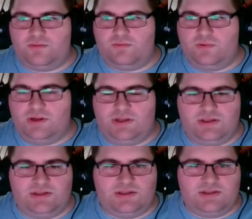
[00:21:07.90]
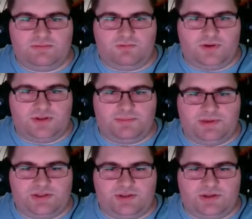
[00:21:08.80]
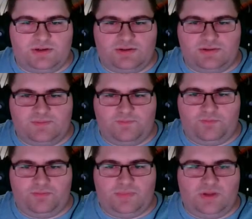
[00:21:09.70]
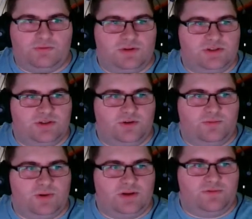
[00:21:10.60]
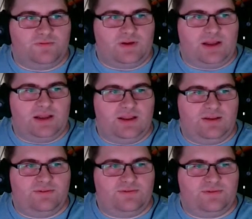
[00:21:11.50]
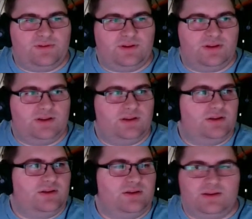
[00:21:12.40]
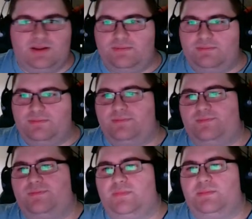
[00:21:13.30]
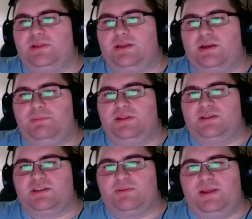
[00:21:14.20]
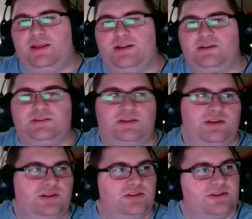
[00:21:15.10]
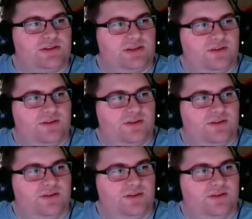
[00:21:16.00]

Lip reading: Where'd you go? 1015. Okay. Let me copy this command and see